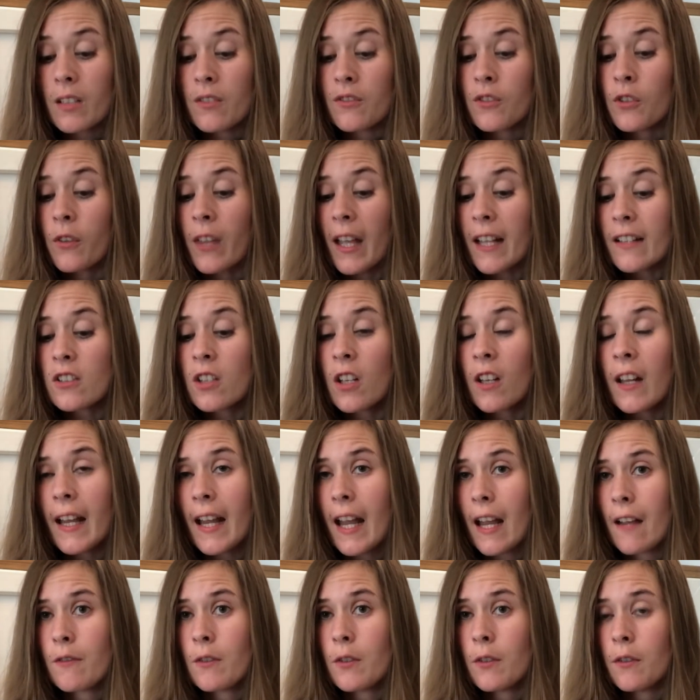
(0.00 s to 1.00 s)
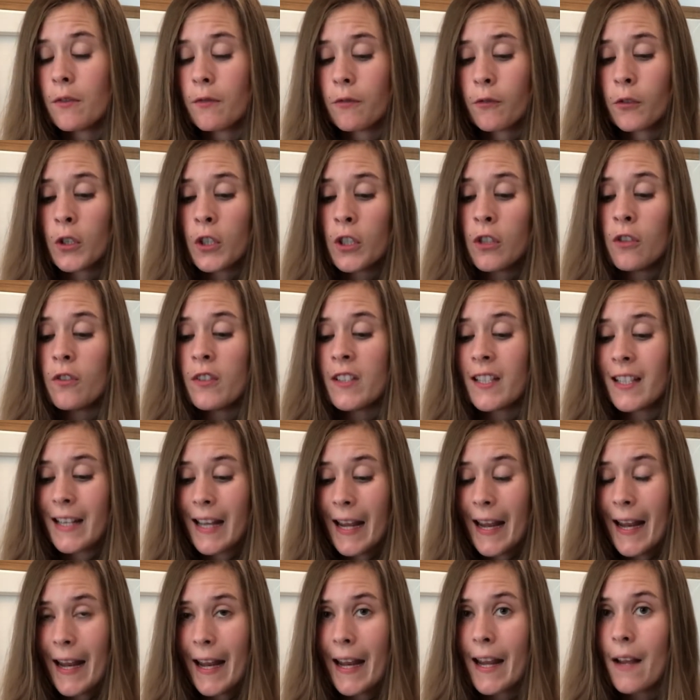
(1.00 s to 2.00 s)
So that's all I have for you
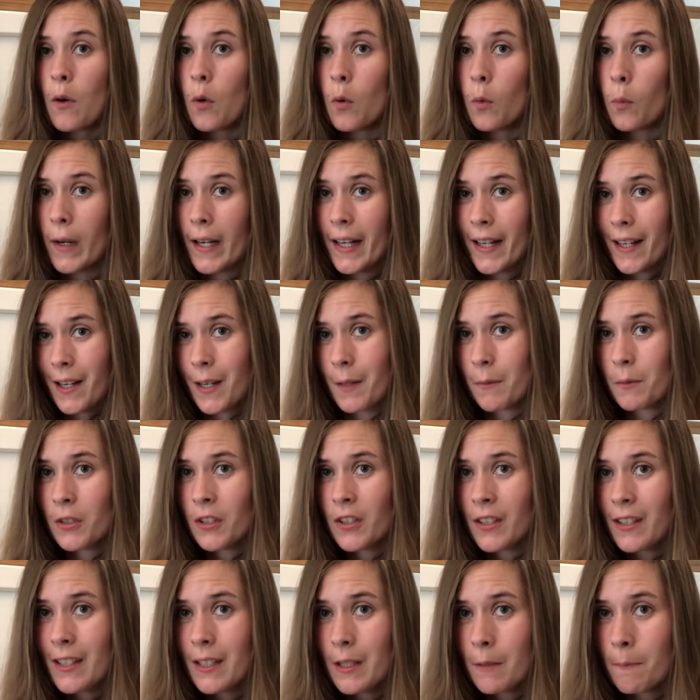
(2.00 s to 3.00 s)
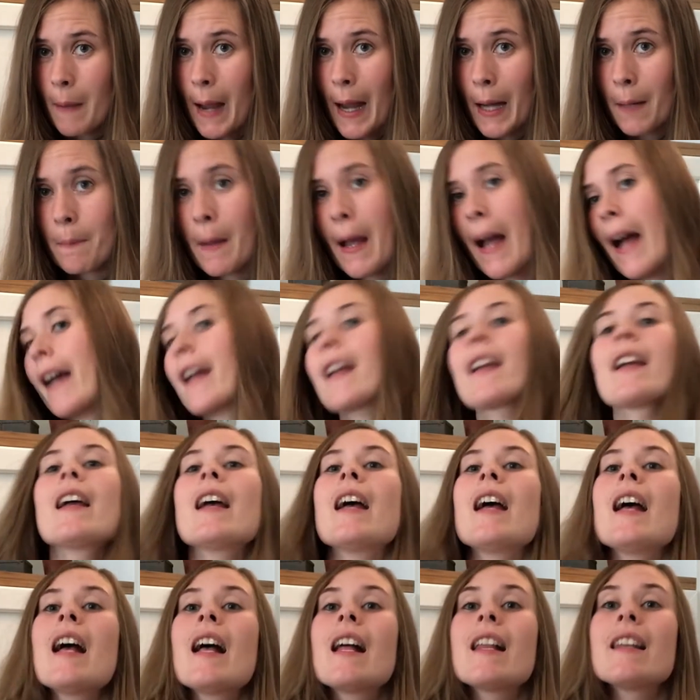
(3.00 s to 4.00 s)
today when it comes to this backpack.
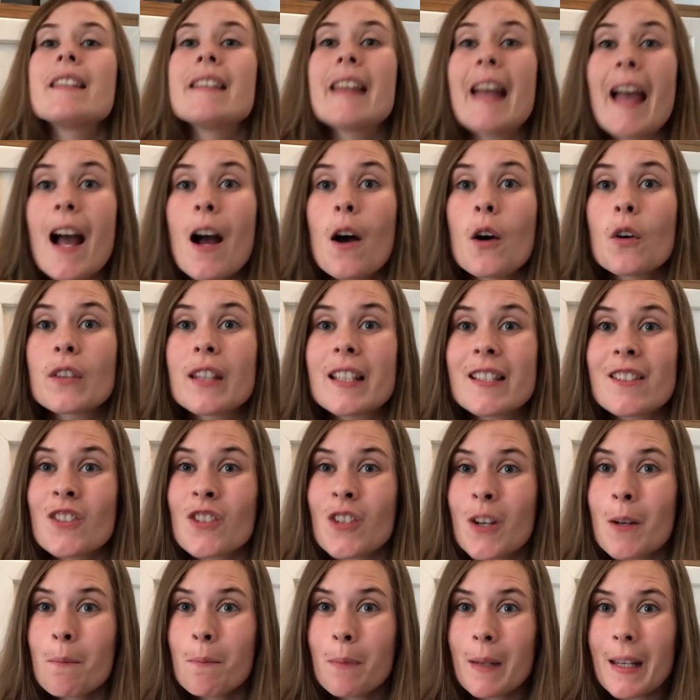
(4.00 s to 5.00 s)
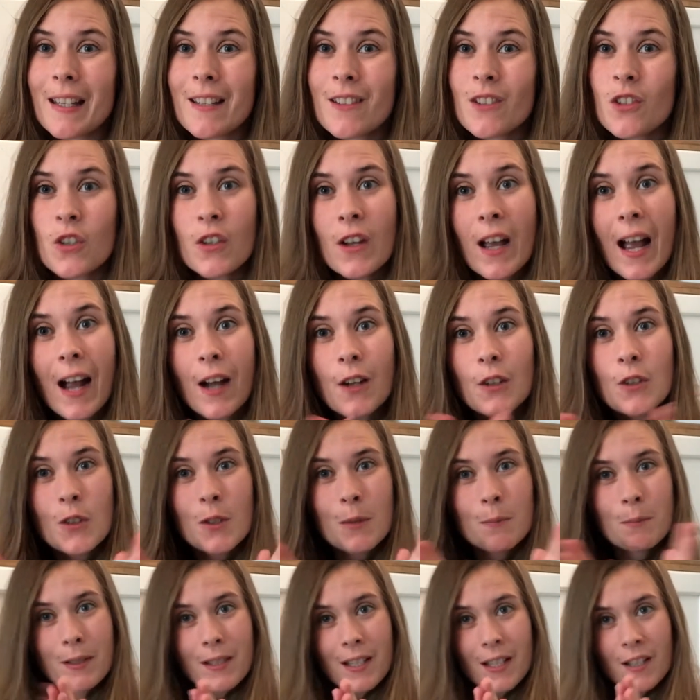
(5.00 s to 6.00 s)
Now let's jump into how you
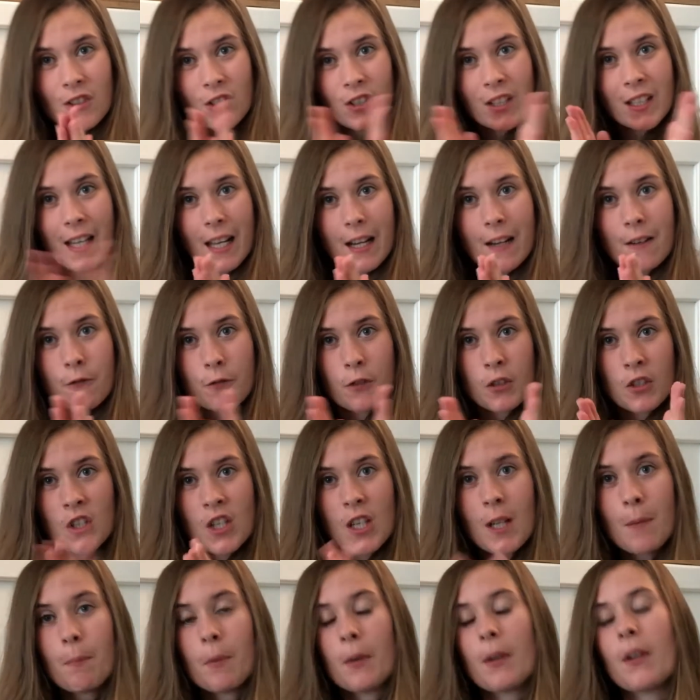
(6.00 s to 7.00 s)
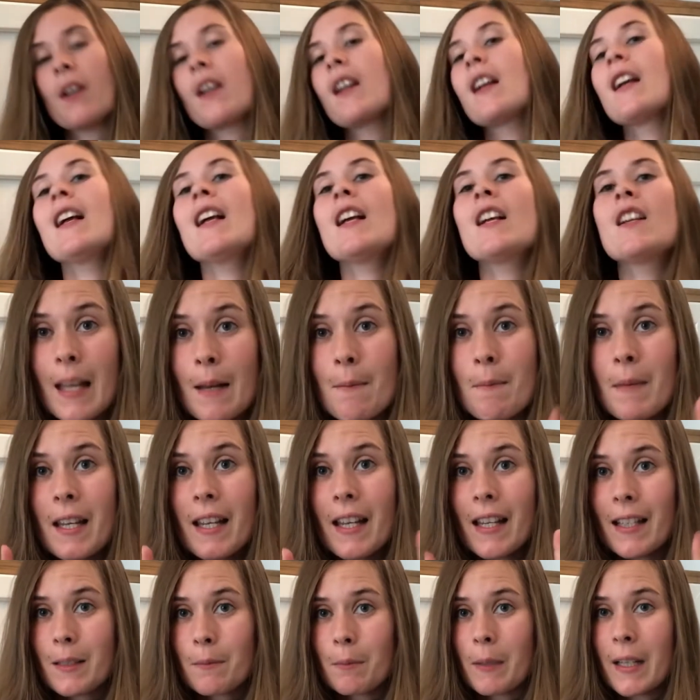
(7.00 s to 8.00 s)
could potentially get it for cheaper. Let me
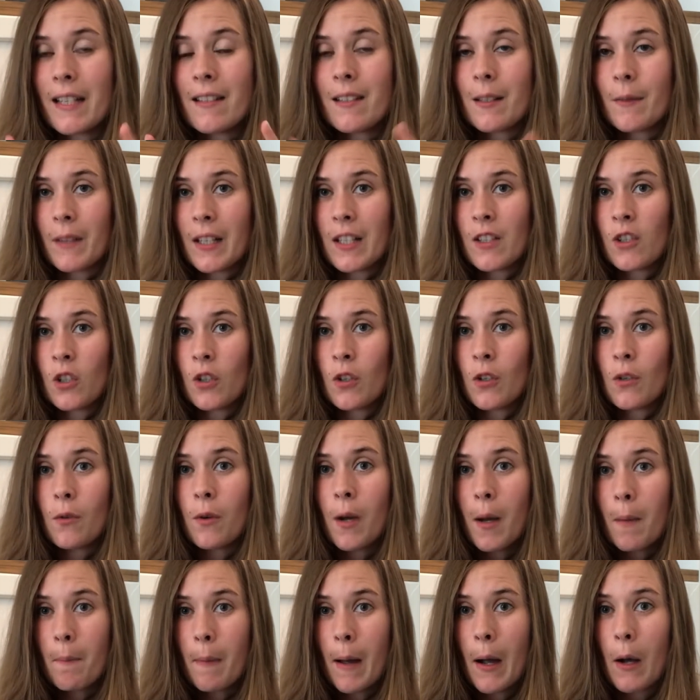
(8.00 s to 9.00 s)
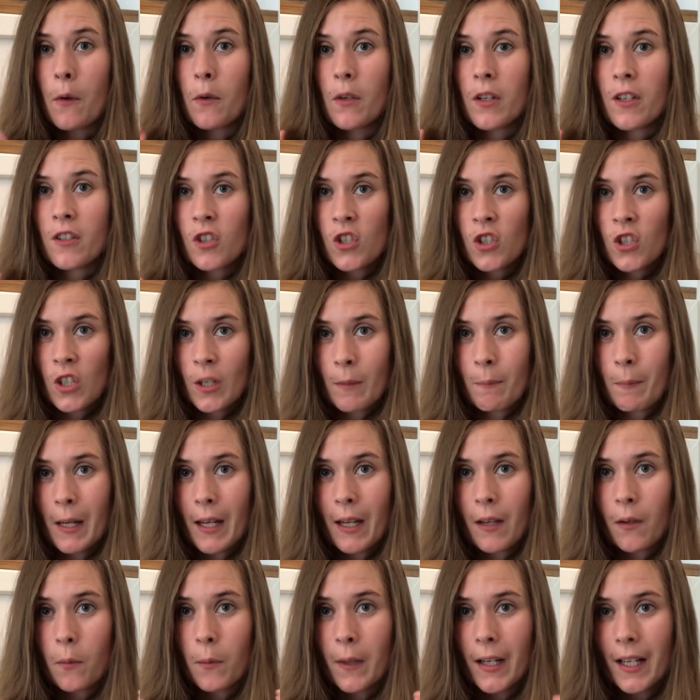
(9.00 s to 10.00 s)
explain something to you about
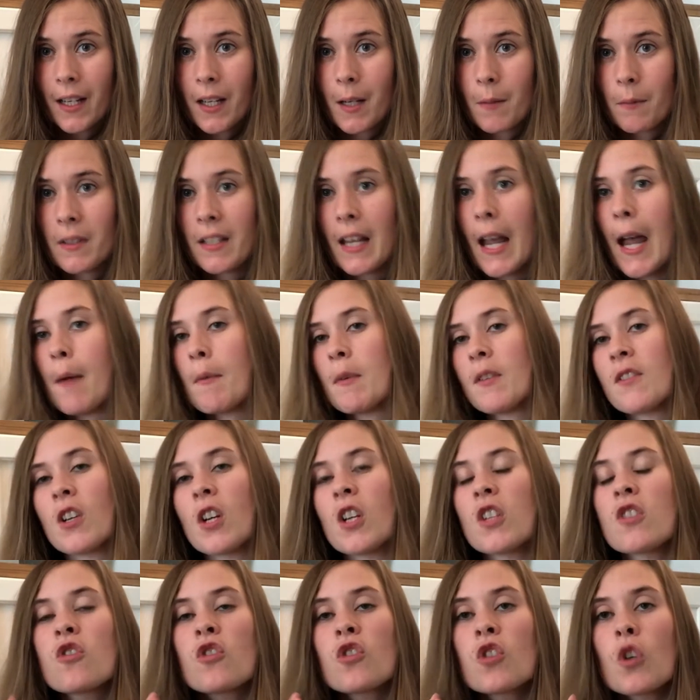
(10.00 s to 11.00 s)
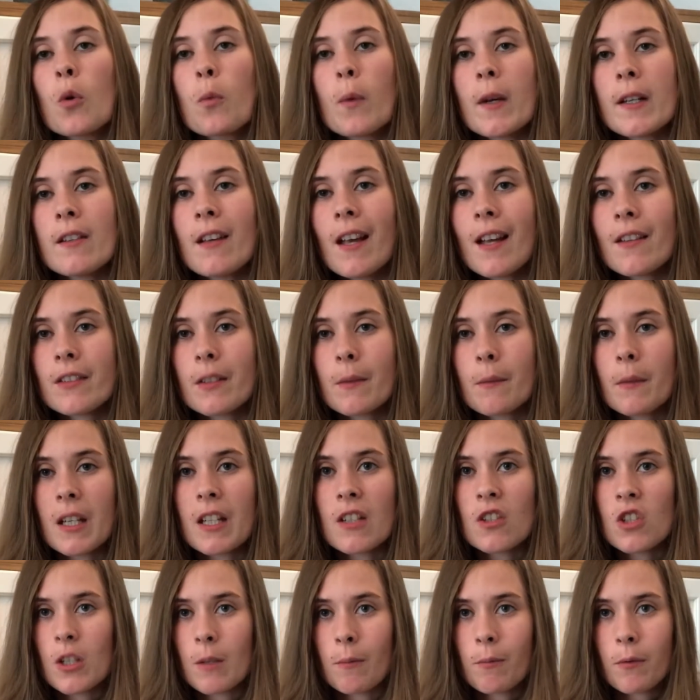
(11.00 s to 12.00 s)
shipping when it comes to Amazon. So when you have something
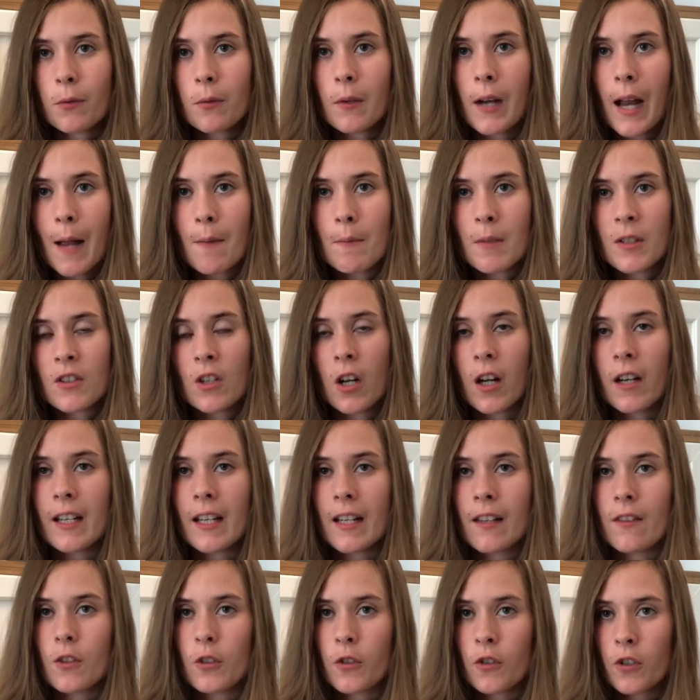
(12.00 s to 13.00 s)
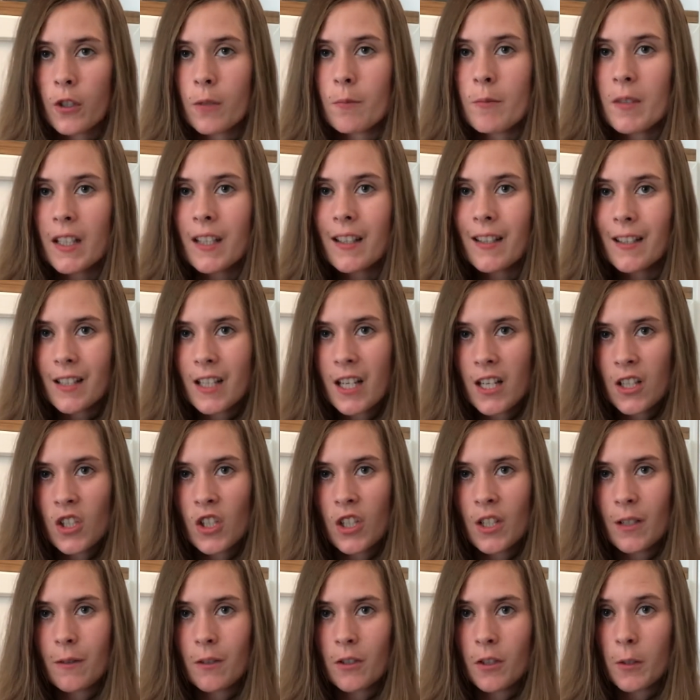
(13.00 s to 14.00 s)
shipped through Amazon in their terms and
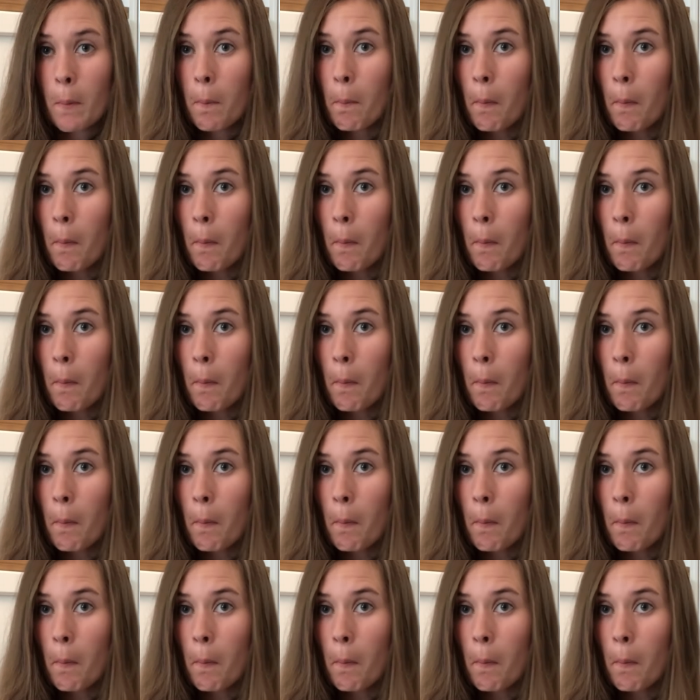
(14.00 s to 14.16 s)
conditions